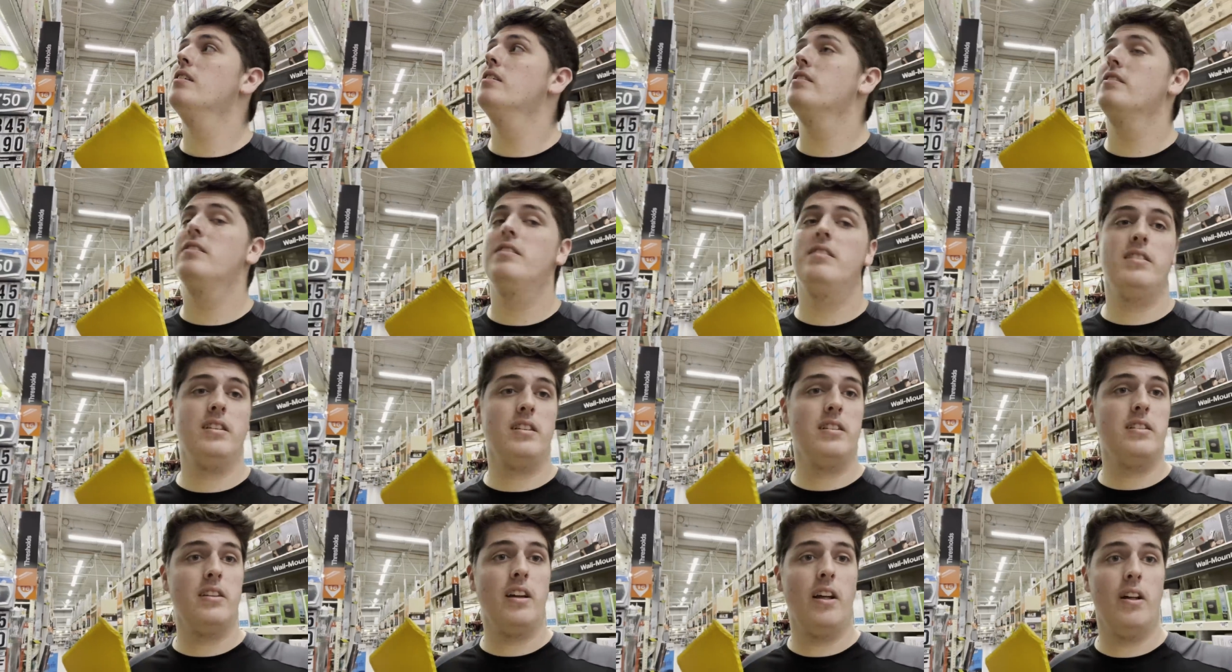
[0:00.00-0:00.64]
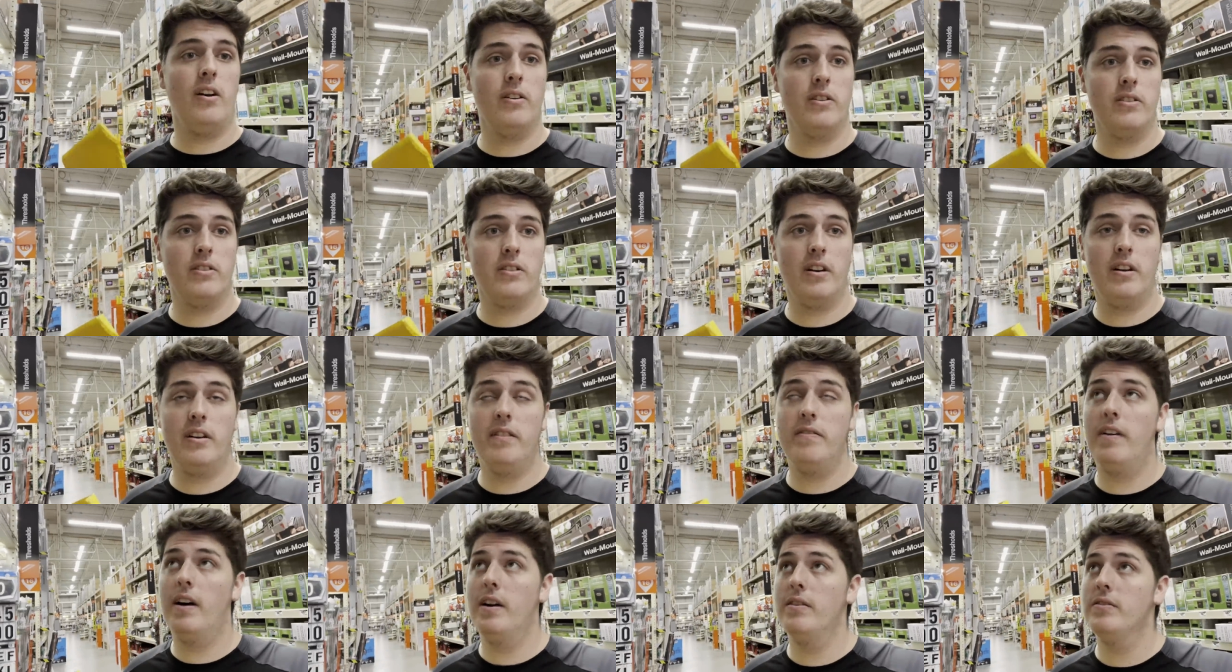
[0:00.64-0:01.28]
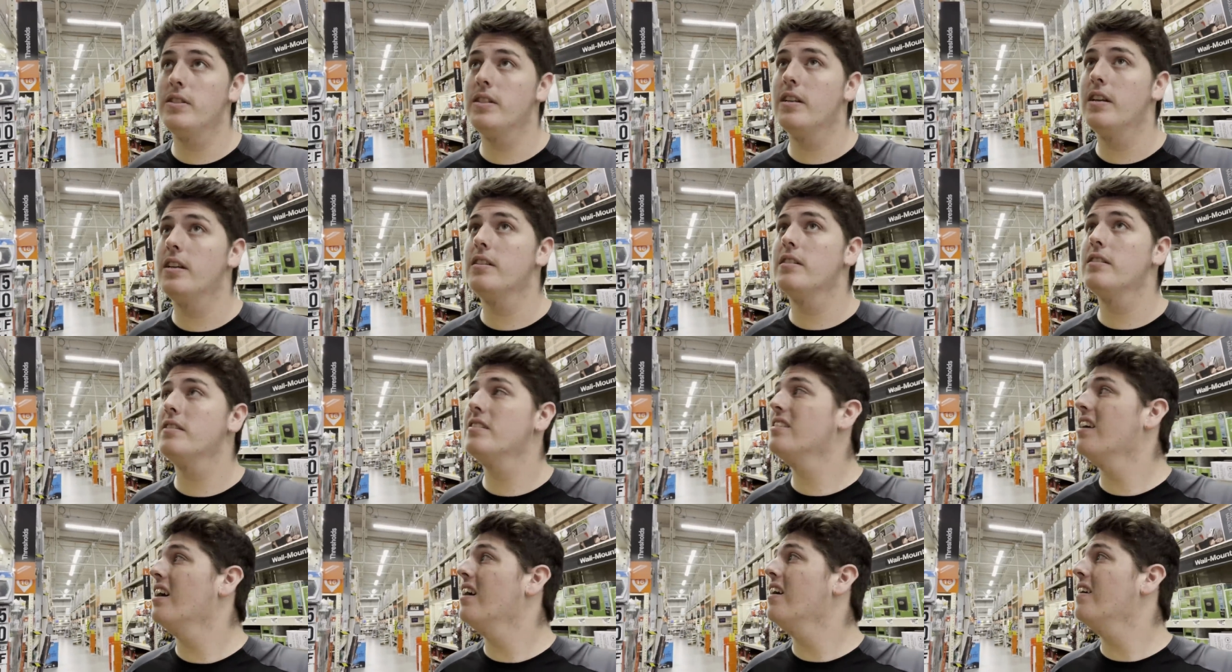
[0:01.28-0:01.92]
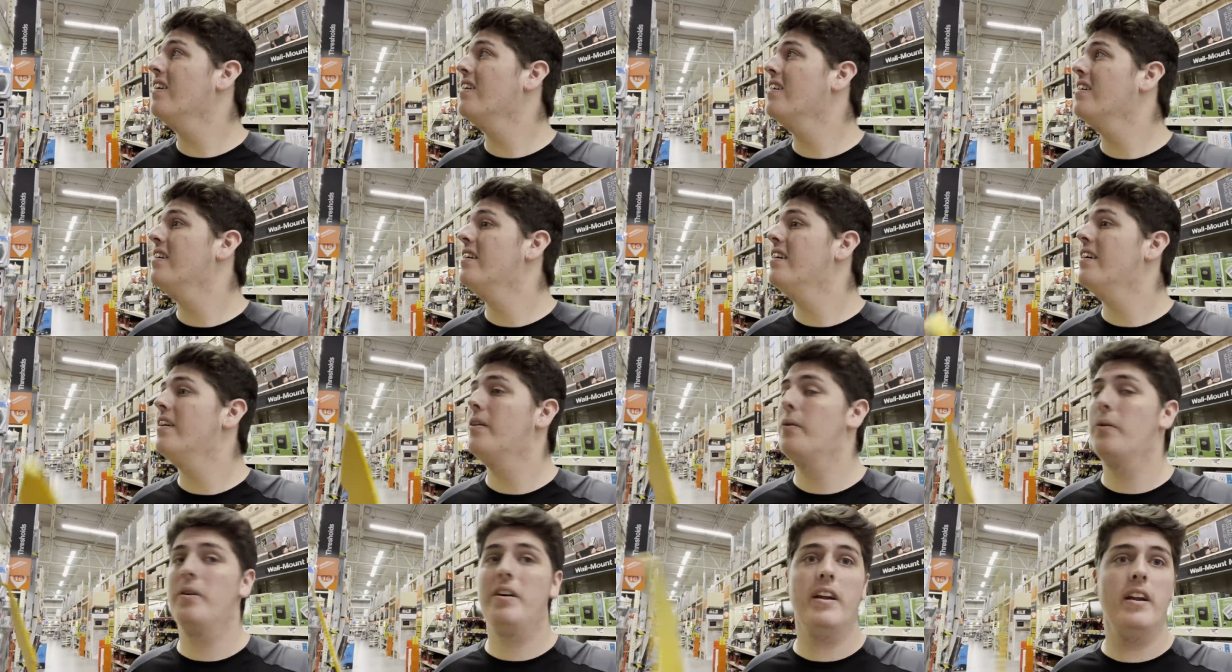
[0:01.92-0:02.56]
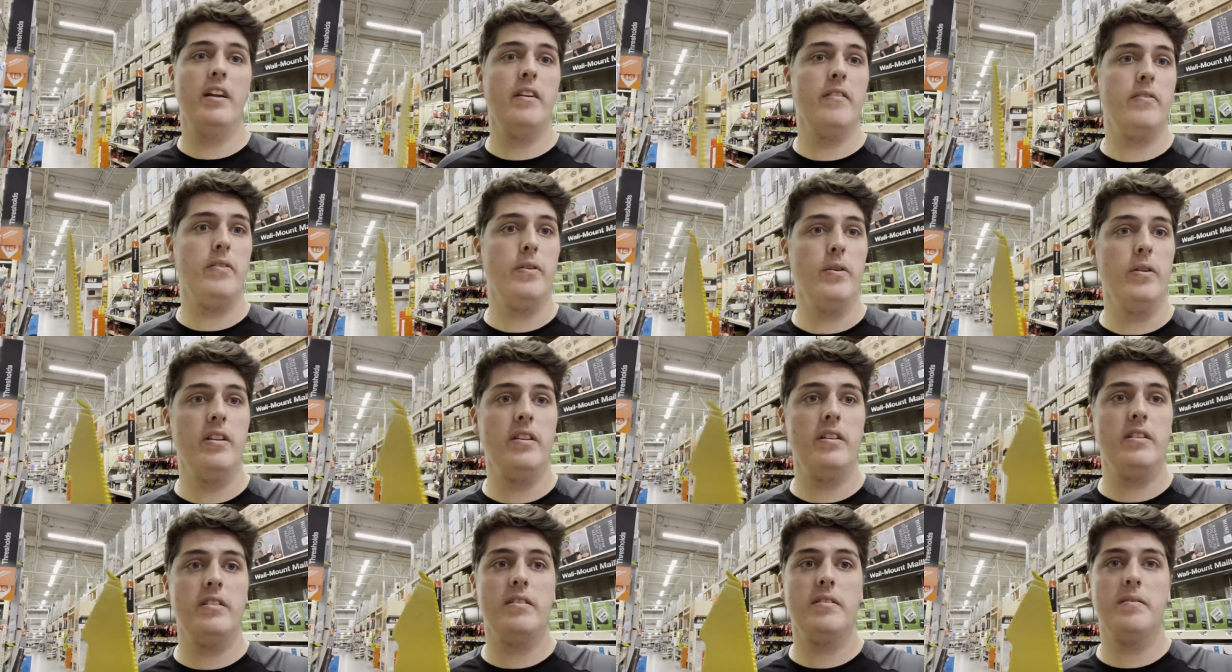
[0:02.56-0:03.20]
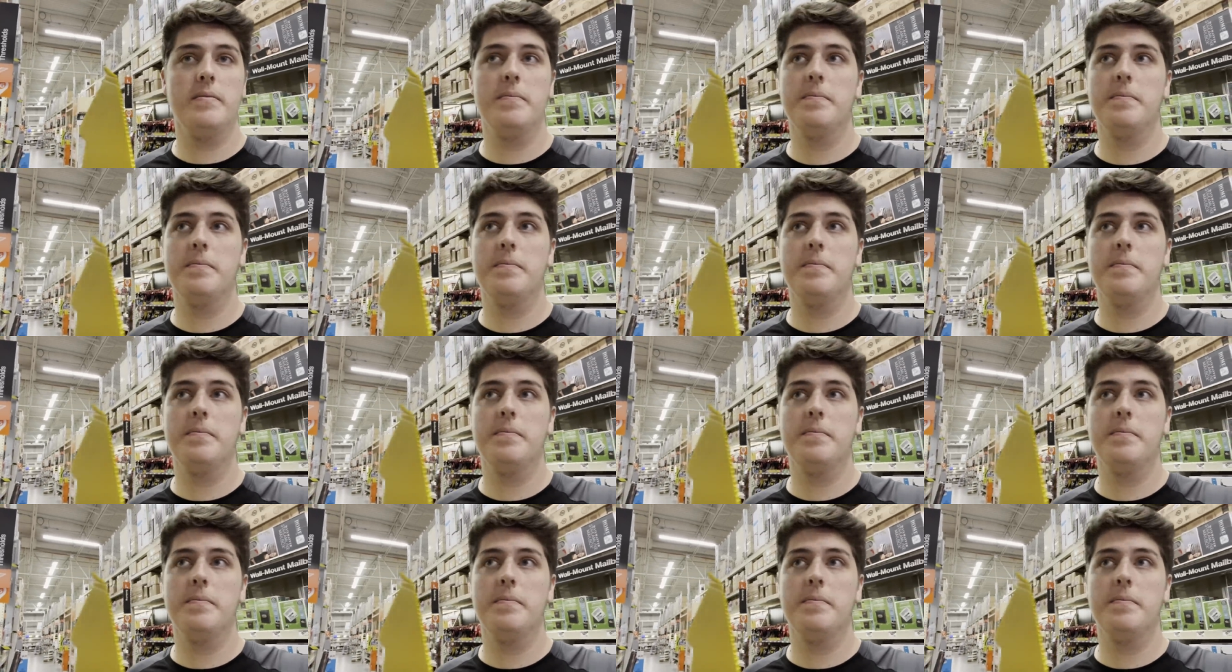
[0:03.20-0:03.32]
six dollars thirty-five cents. So we're getting a few of these.